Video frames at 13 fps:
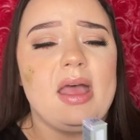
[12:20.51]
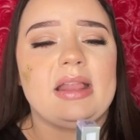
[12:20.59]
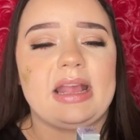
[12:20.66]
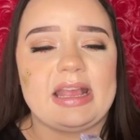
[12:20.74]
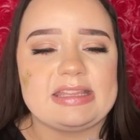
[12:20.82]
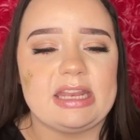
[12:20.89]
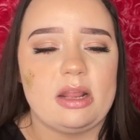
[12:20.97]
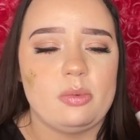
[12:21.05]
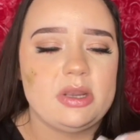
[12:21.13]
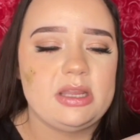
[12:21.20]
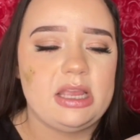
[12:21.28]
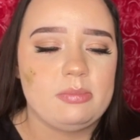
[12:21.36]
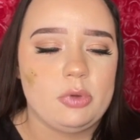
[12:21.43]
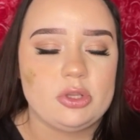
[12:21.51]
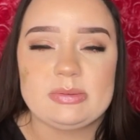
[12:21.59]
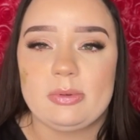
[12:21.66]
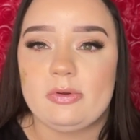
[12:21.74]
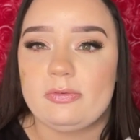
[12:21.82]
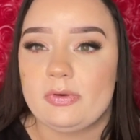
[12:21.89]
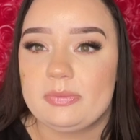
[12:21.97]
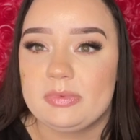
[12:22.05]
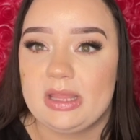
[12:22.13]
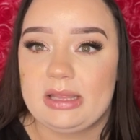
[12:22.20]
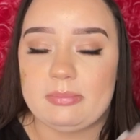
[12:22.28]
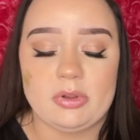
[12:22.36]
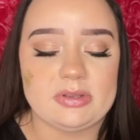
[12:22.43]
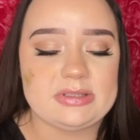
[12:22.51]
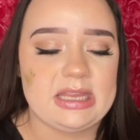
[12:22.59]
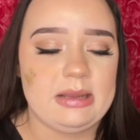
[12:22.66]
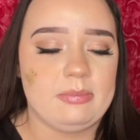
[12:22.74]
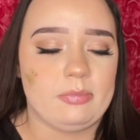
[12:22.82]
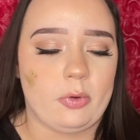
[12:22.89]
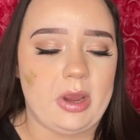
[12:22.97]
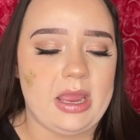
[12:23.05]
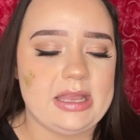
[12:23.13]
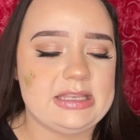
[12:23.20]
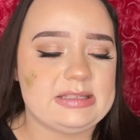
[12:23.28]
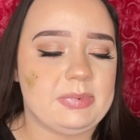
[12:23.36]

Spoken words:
Like I said, I wanted to get multiple from the like same brands,